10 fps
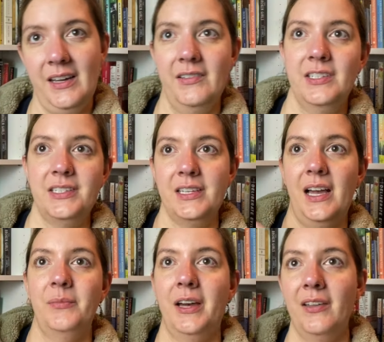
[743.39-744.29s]
obviously
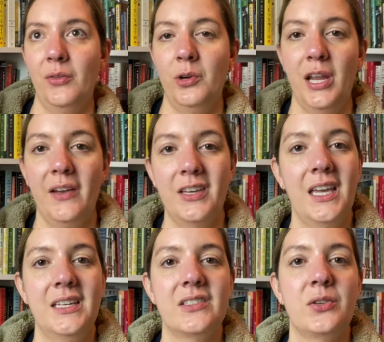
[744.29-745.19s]
I'm not the one having
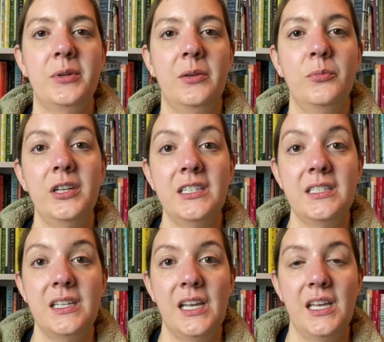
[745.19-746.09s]
cancer, but I'm
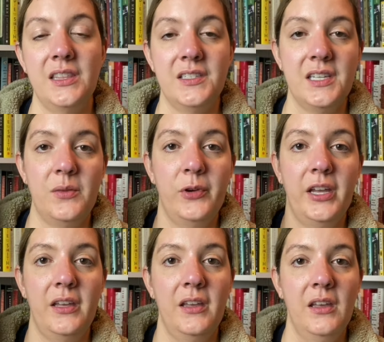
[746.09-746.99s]
witnessing it in the same
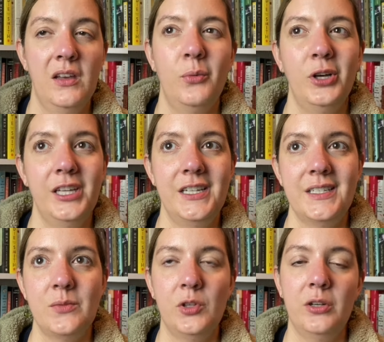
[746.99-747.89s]
way, well, in a
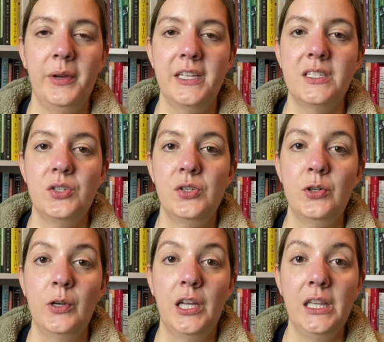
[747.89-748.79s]
similar way to